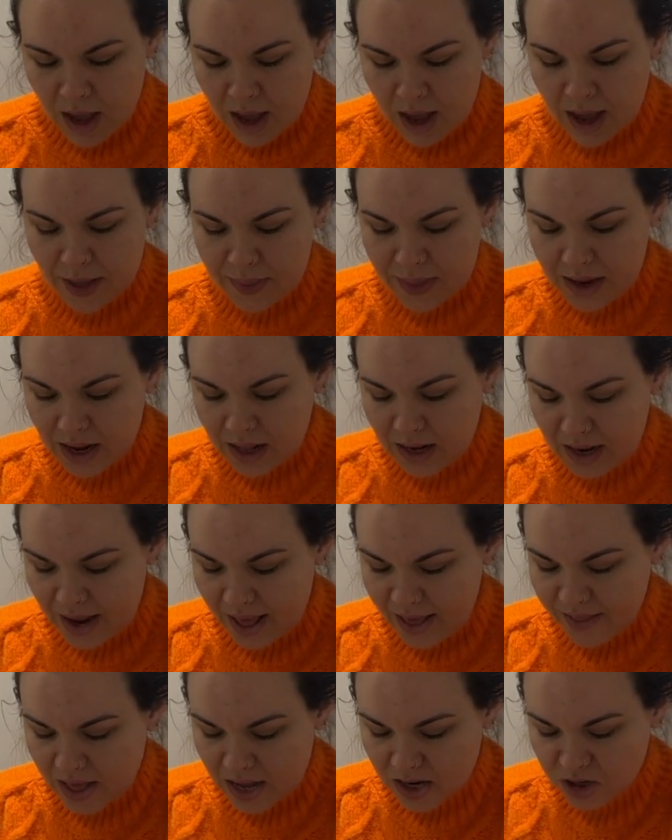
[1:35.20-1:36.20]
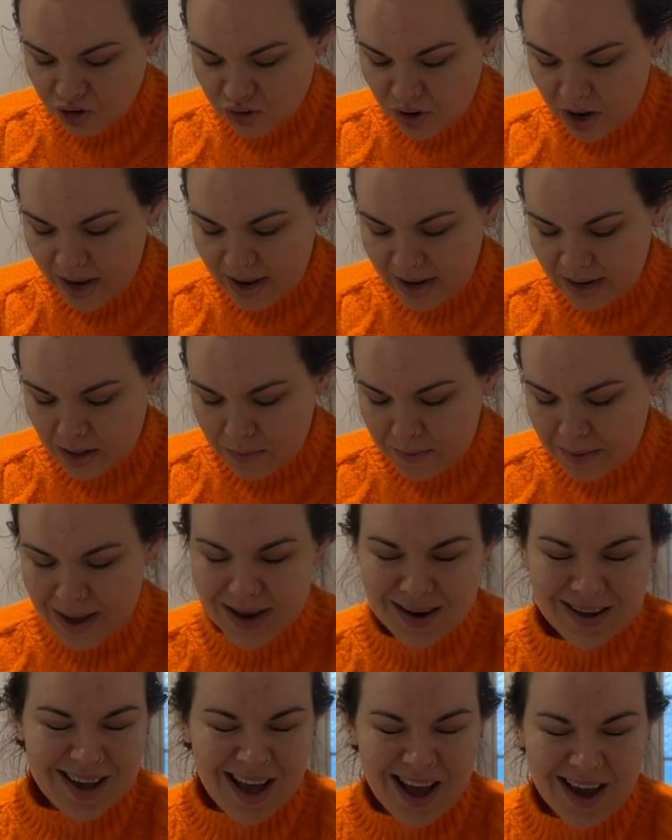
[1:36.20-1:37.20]
and then I'll let that dry a little
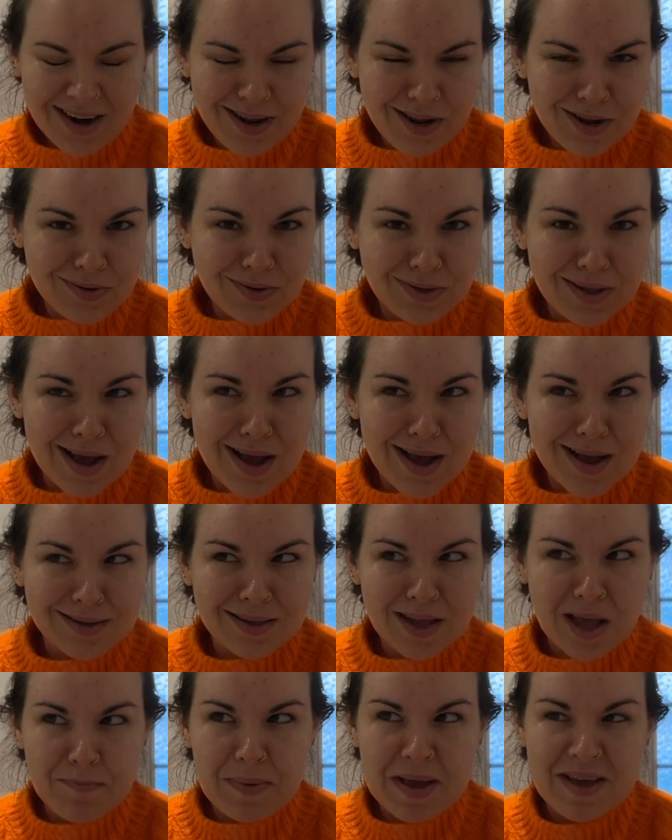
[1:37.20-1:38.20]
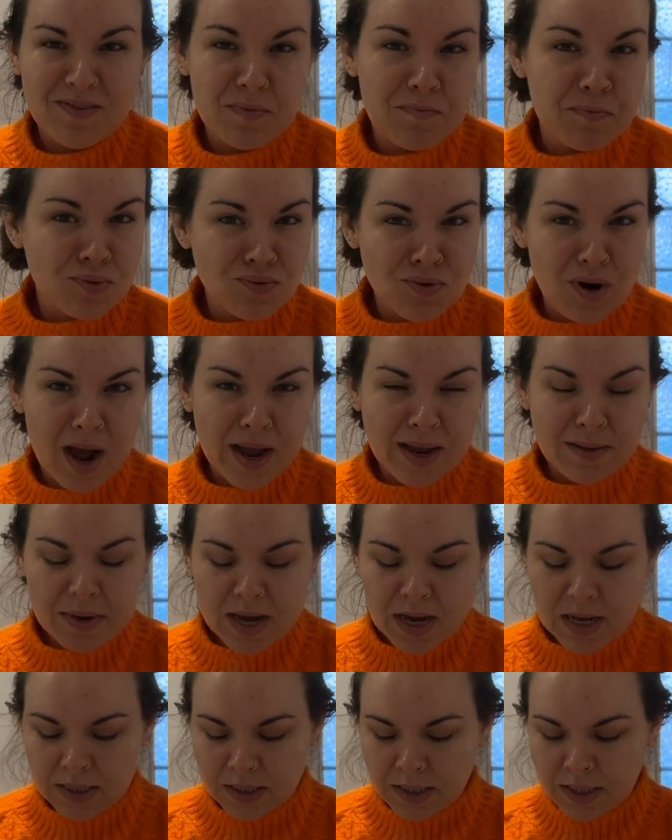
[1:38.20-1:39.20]
bit. Kind of use it as a bit of a
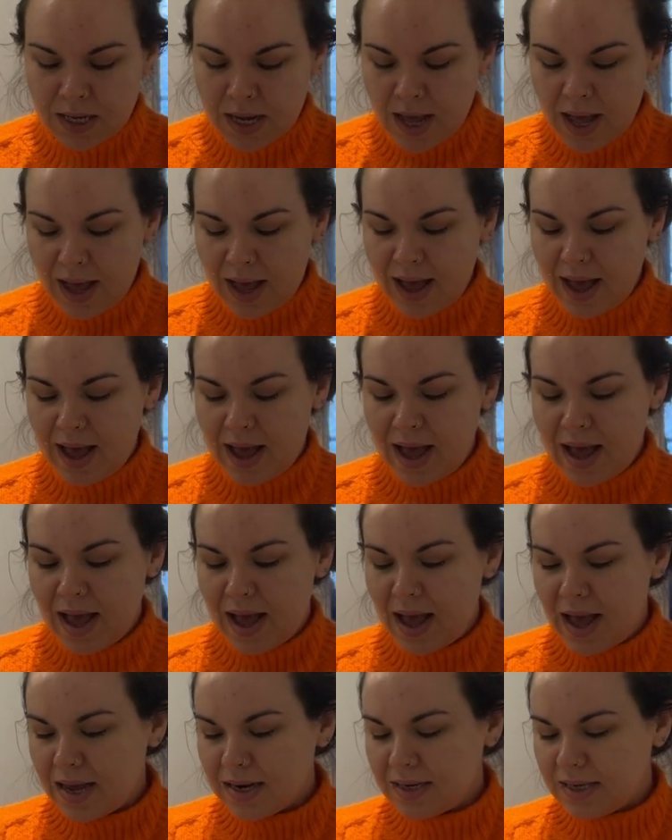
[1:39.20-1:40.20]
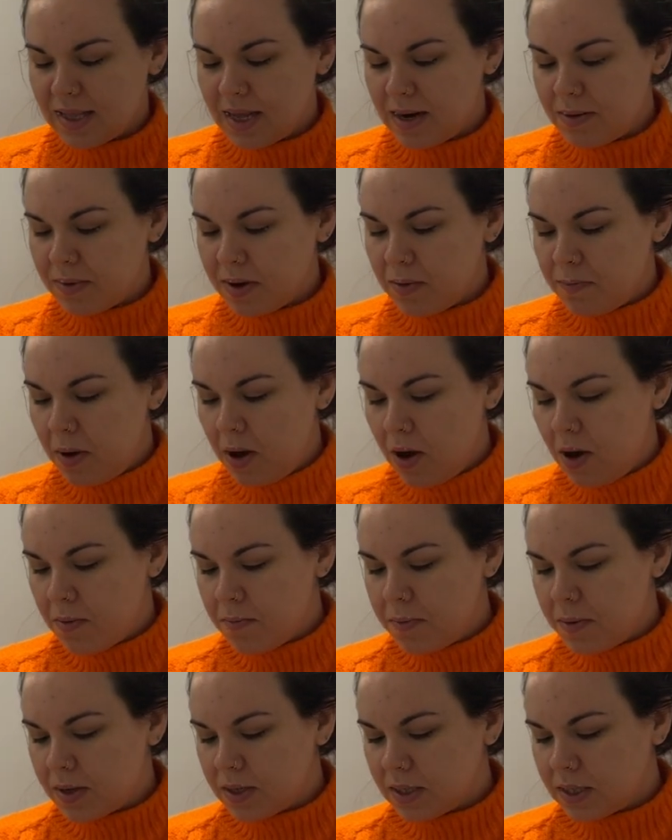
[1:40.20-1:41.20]
primer, and then I'm going to
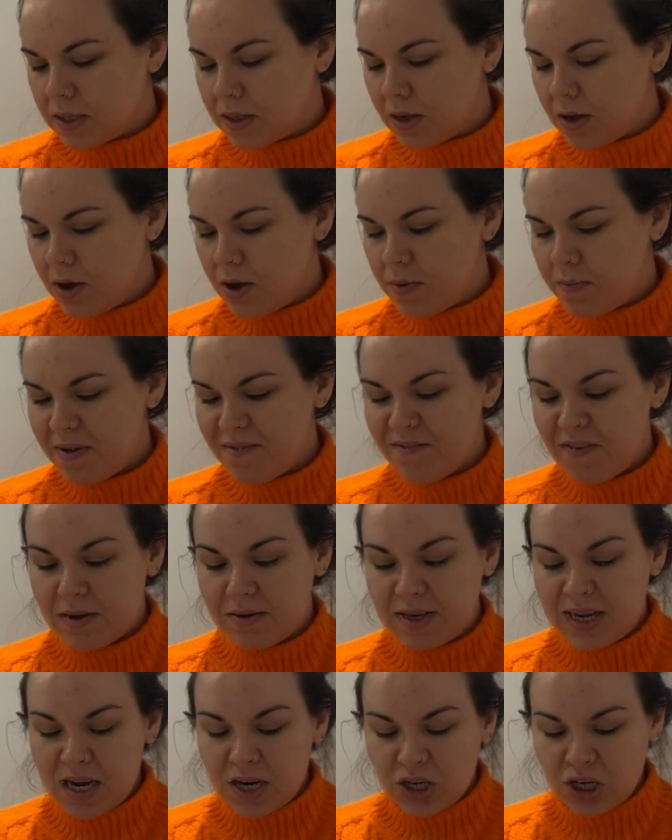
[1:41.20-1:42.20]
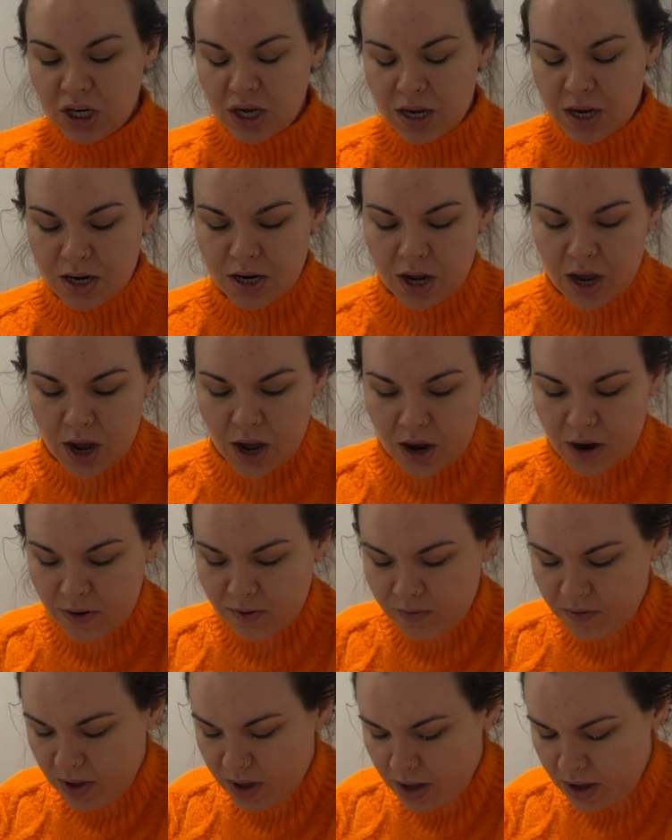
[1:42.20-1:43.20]
pop some foundation
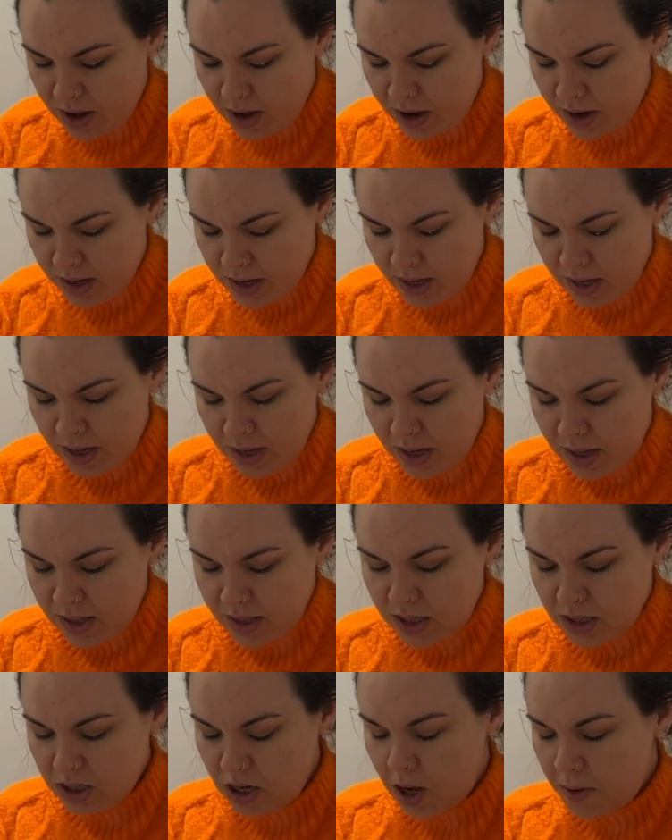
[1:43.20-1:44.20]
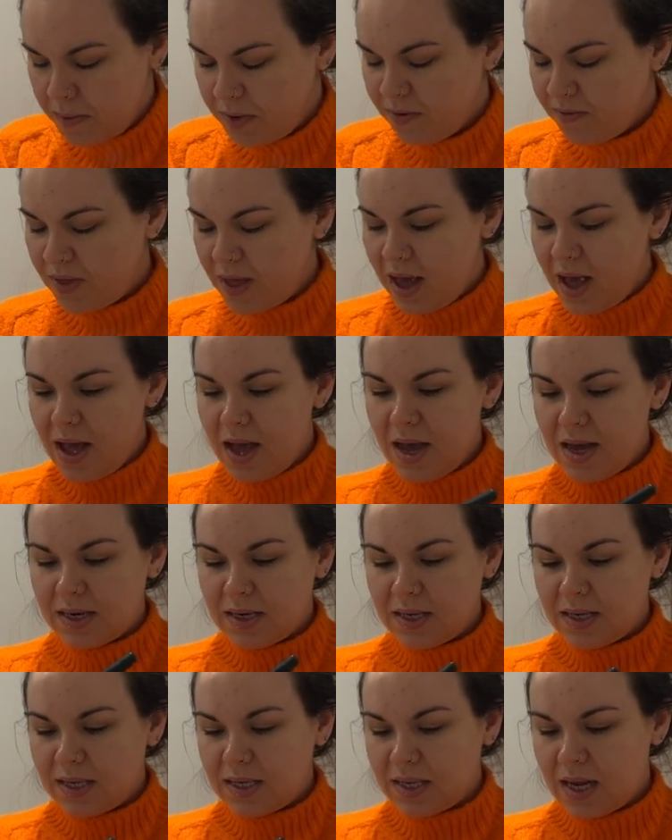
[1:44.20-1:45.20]
over the top of
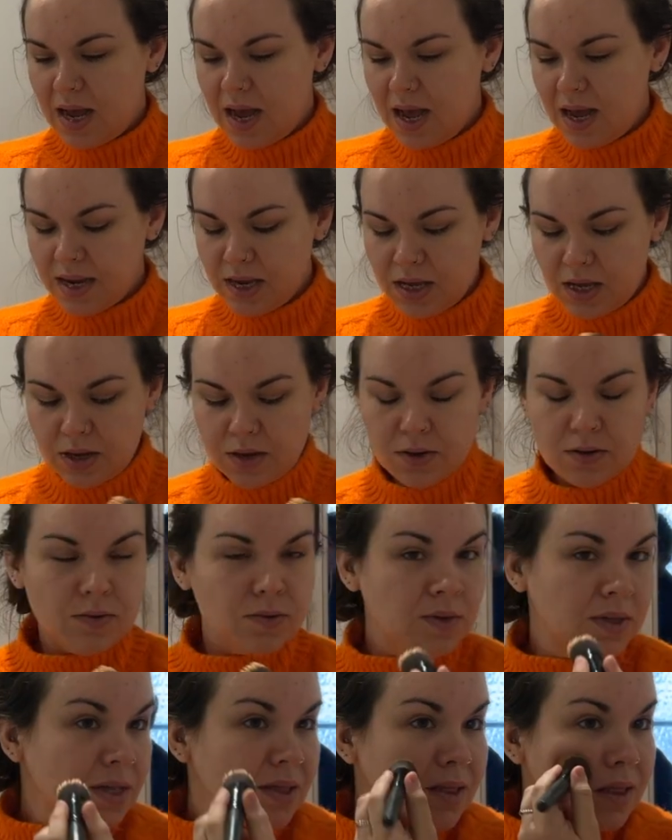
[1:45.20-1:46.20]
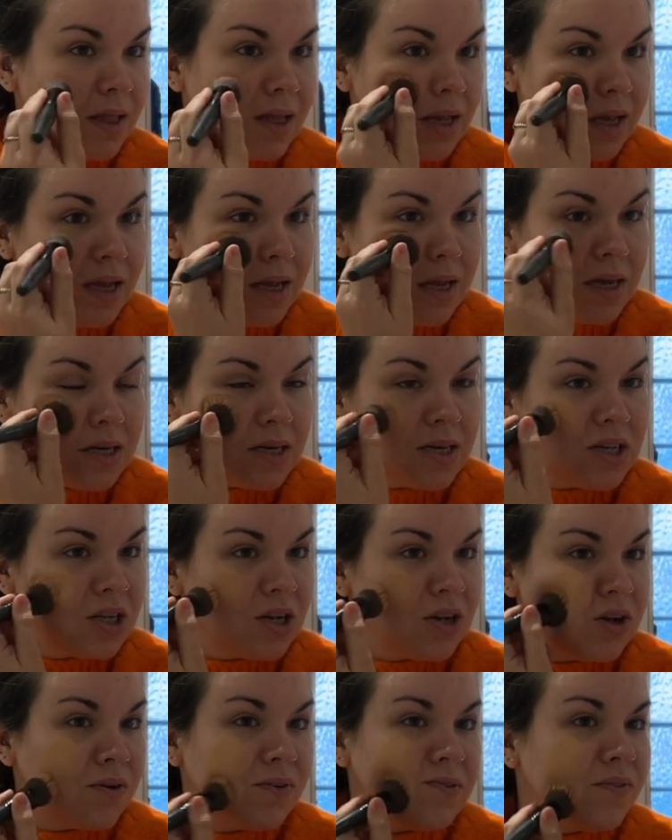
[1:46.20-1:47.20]
that. I use the
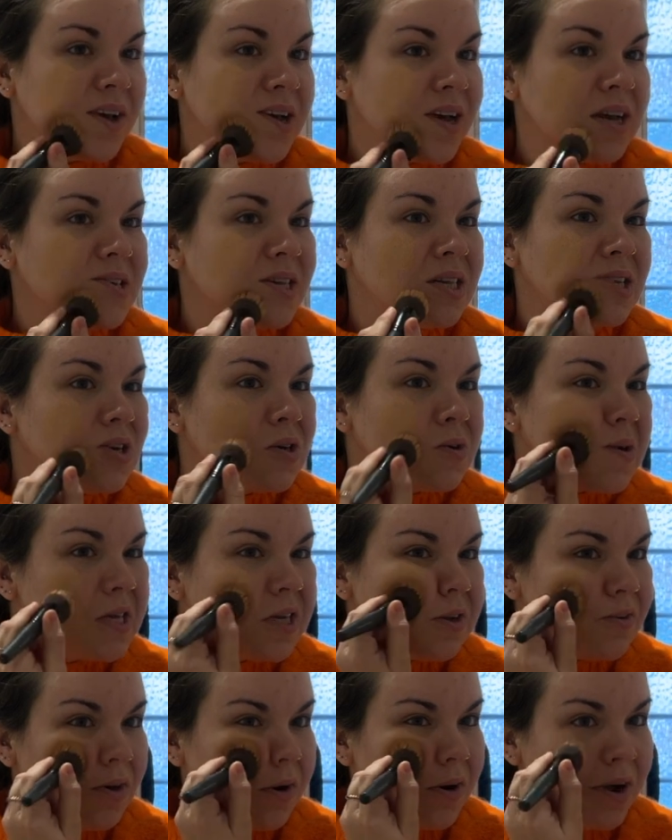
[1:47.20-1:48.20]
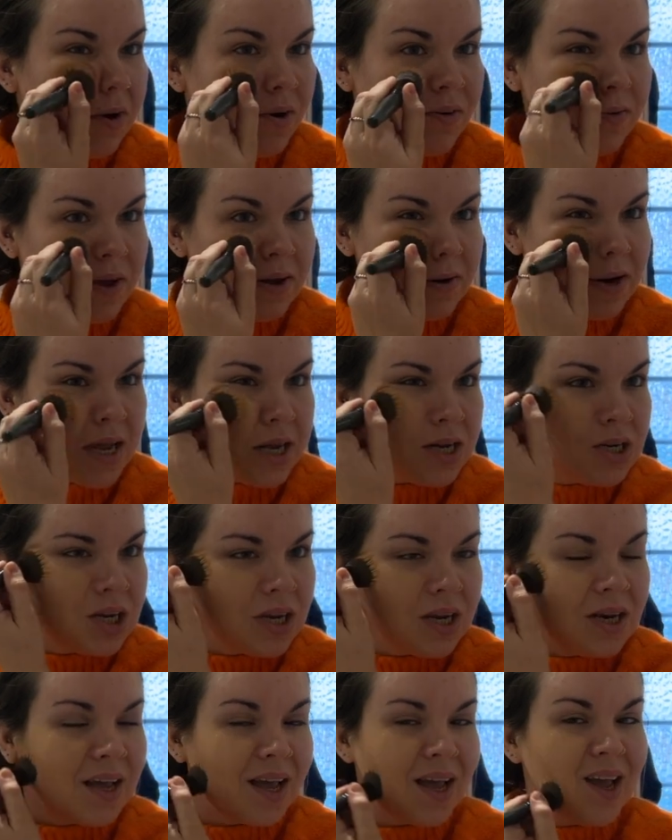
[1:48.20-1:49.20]
Too Faced 24 Hour
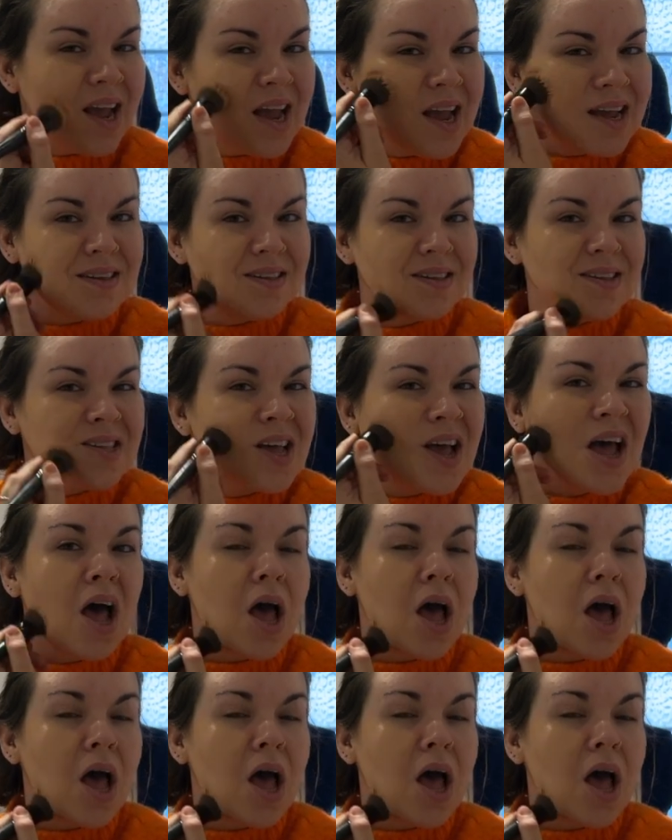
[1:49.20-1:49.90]
Foundation. It is